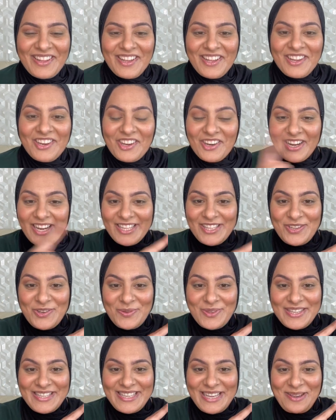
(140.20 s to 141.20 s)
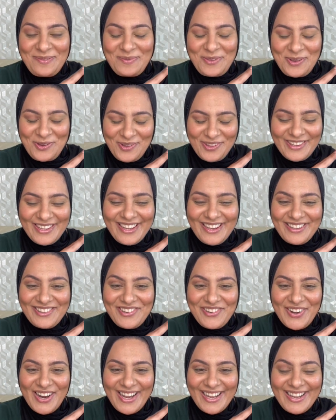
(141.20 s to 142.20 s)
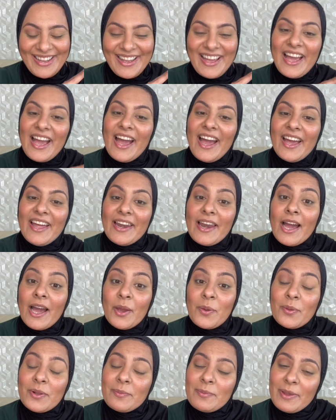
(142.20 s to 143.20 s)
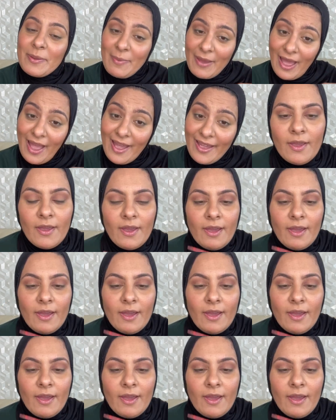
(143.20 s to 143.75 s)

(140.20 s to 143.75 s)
Now let's do the same thing on the other eye and I will be back.